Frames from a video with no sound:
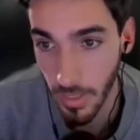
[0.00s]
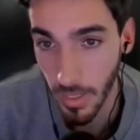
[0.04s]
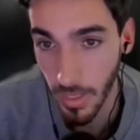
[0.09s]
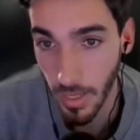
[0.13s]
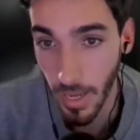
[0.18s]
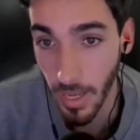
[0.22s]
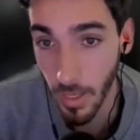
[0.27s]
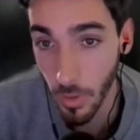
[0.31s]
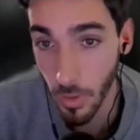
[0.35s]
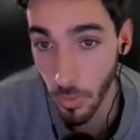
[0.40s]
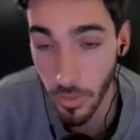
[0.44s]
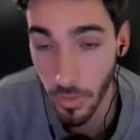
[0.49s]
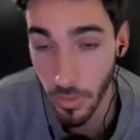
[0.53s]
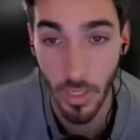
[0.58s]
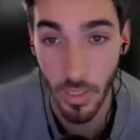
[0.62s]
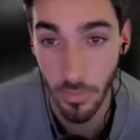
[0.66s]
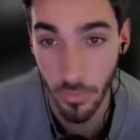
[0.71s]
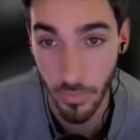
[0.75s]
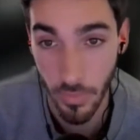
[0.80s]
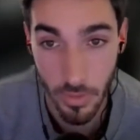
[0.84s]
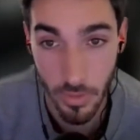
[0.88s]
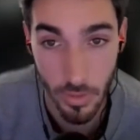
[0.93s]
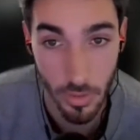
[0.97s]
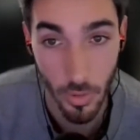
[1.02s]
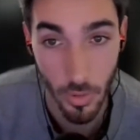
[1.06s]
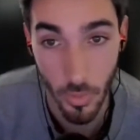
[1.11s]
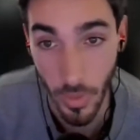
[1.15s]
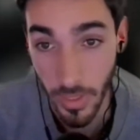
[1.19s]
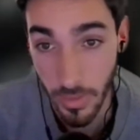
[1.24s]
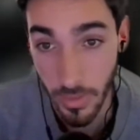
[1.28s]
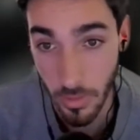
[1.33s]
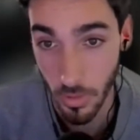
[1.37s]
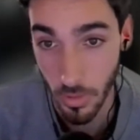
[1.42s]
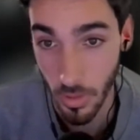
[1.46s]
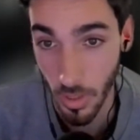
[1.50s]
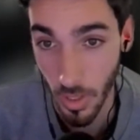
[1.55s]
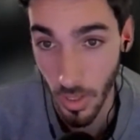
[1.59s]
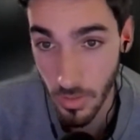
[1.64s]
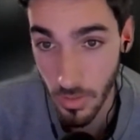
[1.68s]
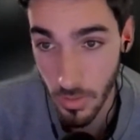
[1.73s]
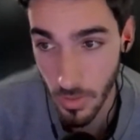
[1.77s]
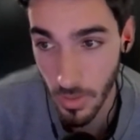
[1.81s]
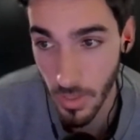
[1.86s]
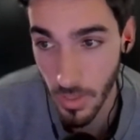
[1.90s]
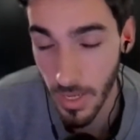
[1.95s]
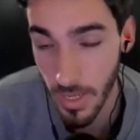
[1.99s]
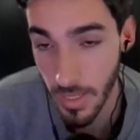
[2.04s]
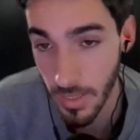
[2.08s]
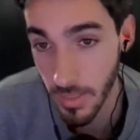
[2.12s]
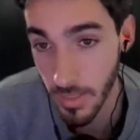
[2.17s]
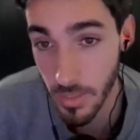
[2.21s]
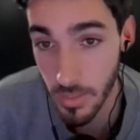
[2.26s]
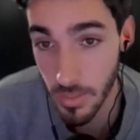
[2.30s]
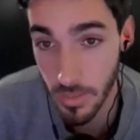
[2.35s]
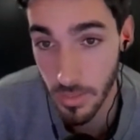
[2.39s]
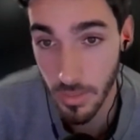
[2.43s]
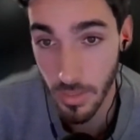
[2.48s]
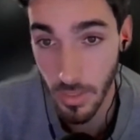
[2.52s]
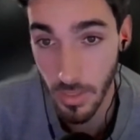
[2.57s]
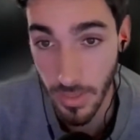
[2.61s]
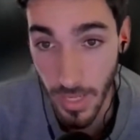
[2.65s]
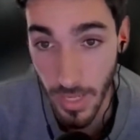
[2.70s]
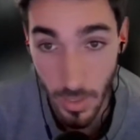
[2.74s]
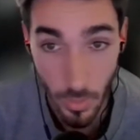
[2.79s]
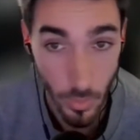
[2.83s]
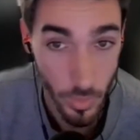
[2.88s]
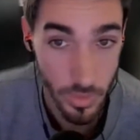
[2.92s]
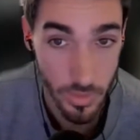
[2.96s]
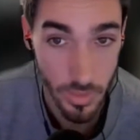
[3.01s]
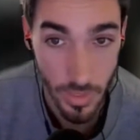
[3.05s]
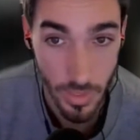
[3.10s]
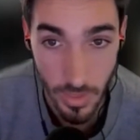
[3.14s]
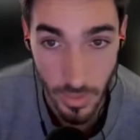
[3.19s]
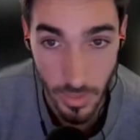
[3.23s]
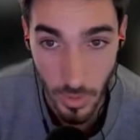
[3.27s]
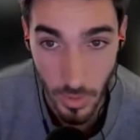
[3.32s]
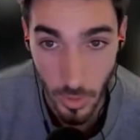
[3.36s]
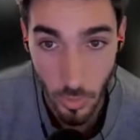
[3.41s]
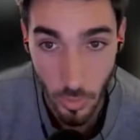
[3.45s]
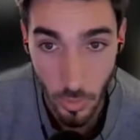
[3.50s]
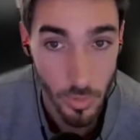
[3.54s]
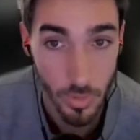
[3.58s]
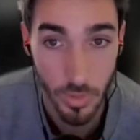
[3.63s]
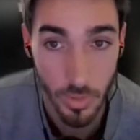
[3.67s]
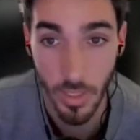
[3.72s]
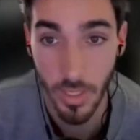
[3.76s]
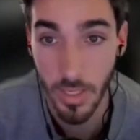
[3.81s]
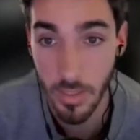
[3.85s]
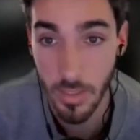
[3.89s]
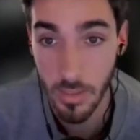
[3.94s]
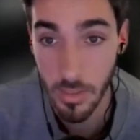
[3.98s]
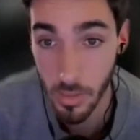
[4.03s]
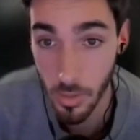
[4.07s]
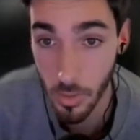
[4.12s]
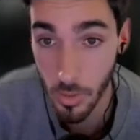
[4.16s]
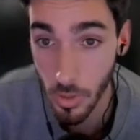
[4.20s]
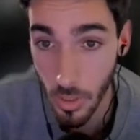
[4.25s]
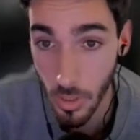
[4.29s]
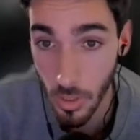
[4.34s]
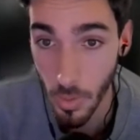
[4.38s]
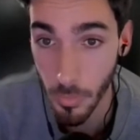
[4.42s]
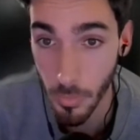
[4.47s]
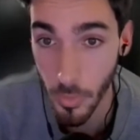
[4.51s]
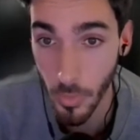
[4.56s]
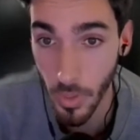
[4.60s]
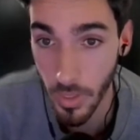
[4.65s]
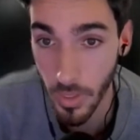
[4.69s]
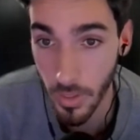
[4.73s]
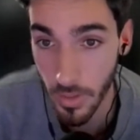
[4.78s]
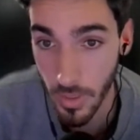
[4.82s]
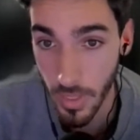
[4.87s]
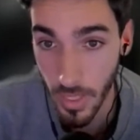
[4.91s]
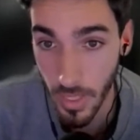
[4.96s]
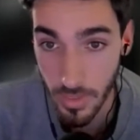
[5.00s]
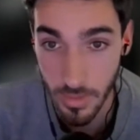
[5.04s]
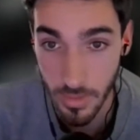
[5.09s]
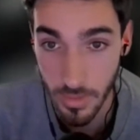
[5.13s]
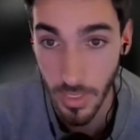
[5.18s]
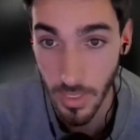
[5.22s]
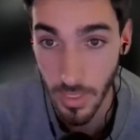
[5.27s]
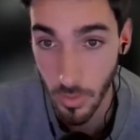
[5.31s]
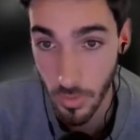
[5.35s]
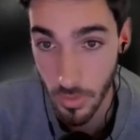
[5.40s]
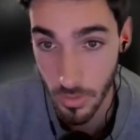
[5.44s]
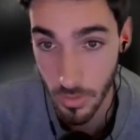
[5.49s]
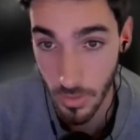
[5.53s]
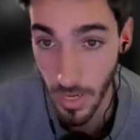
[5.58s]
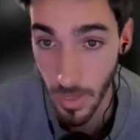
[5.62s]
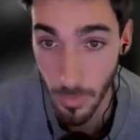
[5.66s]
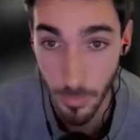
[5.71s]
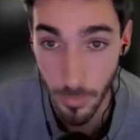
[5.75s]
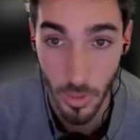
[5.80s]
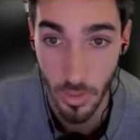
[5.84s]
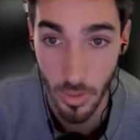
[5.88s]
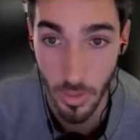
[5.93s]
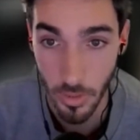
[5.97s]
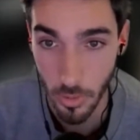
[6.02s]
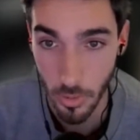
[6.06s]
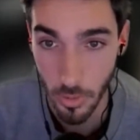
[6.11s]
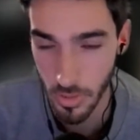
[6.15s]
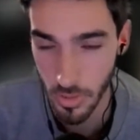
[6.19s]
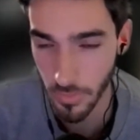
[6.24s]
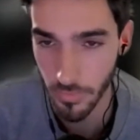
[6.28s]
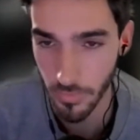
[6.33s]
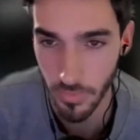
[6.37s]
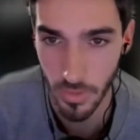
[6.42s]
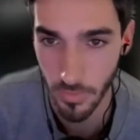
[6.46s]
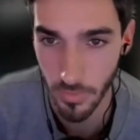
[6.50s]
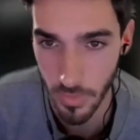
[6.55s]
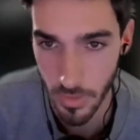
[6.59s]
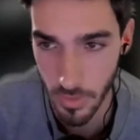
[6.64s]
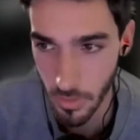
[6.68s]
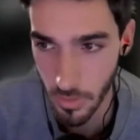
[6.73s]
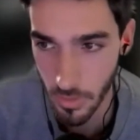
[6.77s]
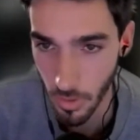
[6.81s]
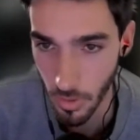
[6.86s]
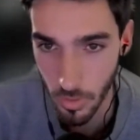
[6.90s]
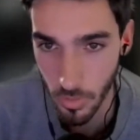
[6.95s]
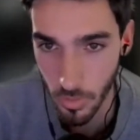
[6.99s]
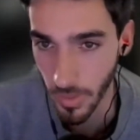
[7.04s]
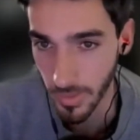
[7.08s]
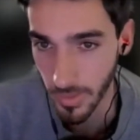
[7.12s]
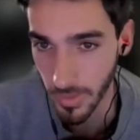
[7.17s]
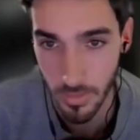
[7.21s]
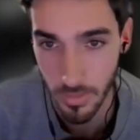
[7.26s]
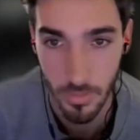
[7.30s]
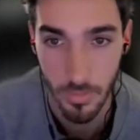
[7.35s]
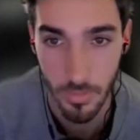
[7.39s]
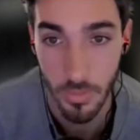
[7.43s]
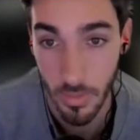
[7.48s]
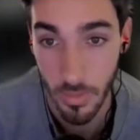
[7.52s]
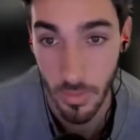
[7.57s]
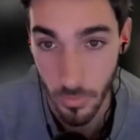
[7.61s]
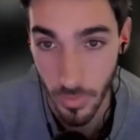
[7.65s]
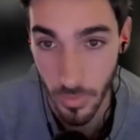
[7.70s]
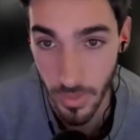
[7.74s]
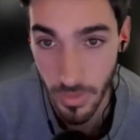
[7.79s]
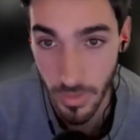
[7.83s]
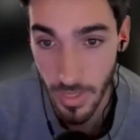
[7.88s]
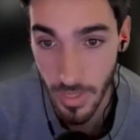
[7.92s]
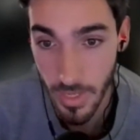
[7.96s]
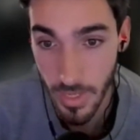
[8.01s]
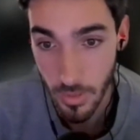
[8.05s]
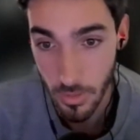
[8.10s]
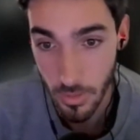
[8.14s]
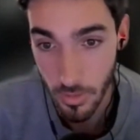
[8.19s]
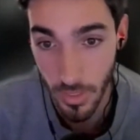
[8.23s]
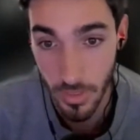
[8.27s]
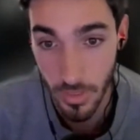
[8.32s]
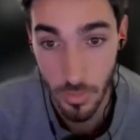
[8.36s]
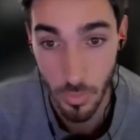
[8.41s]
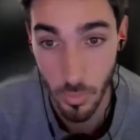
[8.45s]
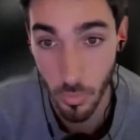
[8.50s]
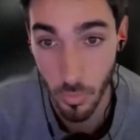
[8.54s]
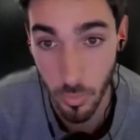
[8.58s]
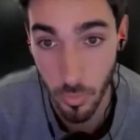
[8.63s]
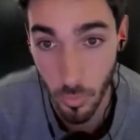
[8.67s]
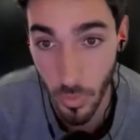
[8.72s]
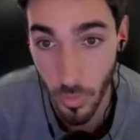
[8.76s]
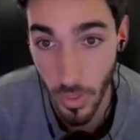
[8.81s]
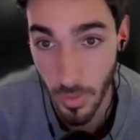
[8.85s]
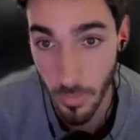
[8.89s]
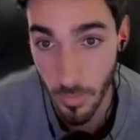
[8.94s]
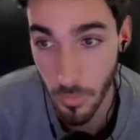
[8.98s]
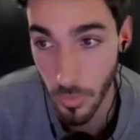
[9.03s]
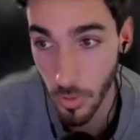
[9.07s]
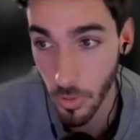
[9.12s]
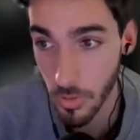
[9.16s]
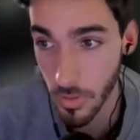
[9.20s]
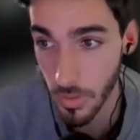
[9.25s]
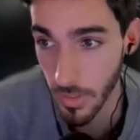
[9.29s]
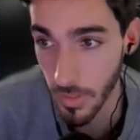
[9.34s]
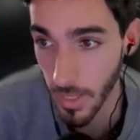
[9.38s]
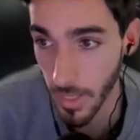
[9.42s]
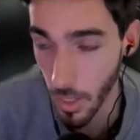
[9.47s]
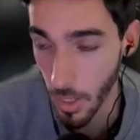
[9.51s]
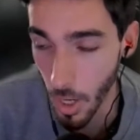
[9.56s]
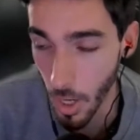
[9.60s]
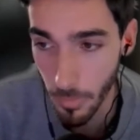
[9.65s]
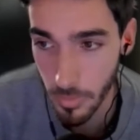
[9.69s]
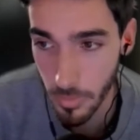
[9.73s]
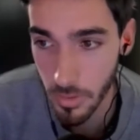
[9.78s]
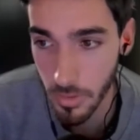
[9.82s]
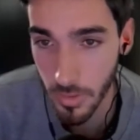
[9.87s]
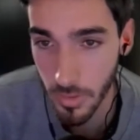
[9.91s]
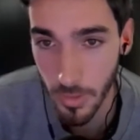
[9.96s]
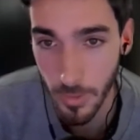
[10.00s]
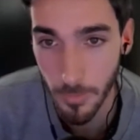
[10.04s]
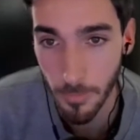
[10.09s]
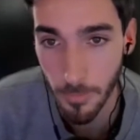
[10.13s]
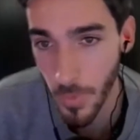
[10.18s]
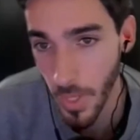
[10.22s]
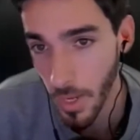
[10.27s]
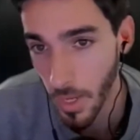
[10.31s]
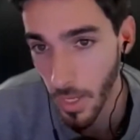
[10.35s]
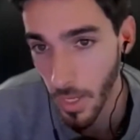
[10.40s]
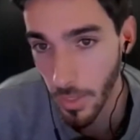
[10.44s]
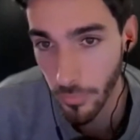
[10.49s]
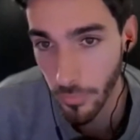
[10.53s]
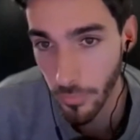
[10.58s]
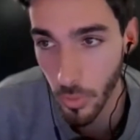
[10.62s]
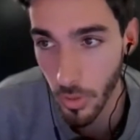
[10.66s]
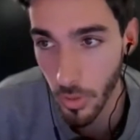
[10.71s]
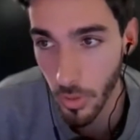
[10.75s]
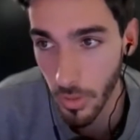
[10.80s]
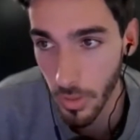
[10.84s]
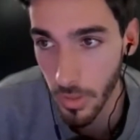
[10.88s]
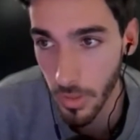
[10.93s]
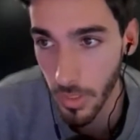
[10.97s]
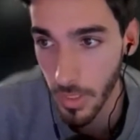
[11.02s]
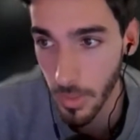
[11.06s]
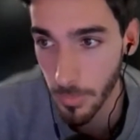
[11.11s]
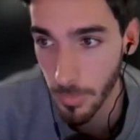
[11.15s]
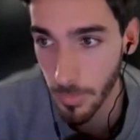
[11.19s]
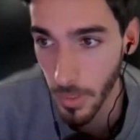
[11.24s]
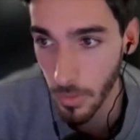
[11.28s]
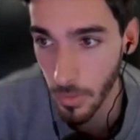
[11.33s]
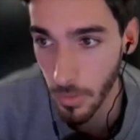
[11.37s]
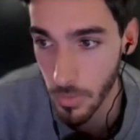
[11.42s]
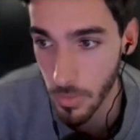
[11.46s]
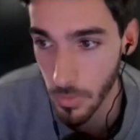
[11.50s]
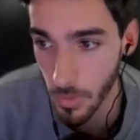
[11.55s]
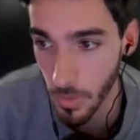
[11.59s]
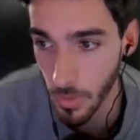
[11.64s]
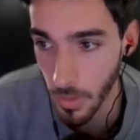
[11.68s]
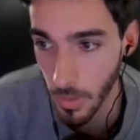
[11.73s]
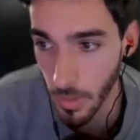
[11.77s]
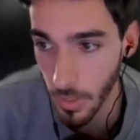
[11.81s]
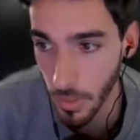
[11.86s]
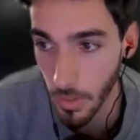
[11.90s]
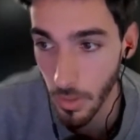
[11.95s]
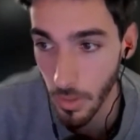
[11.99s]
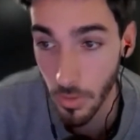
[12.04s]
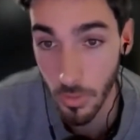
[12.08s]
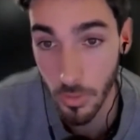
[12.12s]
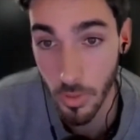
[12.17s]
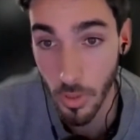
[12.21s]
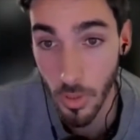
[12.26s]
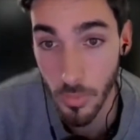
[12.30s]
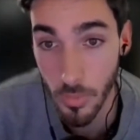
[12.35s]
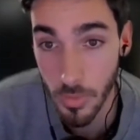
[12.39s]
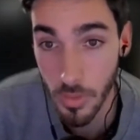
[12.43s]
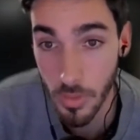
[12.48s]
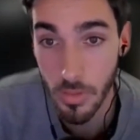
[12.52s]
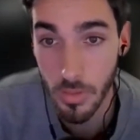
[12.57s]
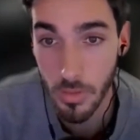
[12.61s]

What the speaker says: I don't care if it's correct or not. This is the language that they use. And as a good copywriter, that's the language I'm going to use, even if it's not correct, right? So that's why I'm using that. Obviously, if we were to think about in other terms,